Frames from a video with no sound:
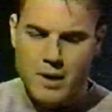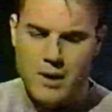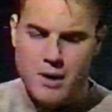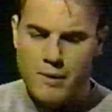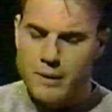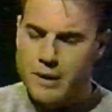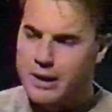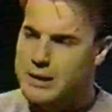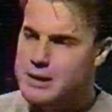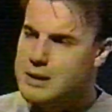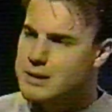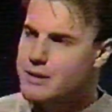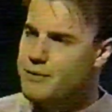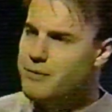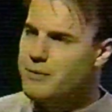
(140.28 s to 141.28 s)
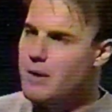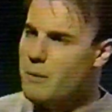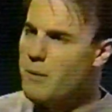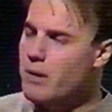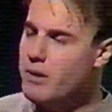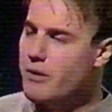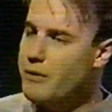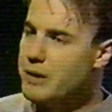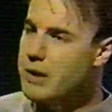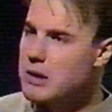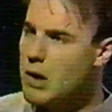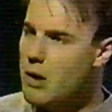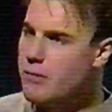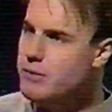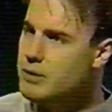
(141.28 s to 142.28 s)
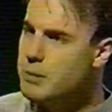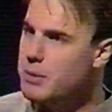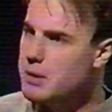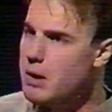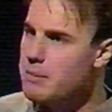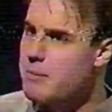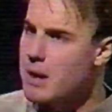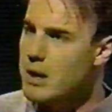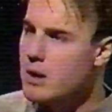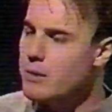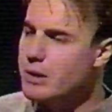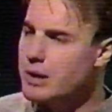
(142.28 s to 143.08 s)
well, I want to feel comfortable on my own.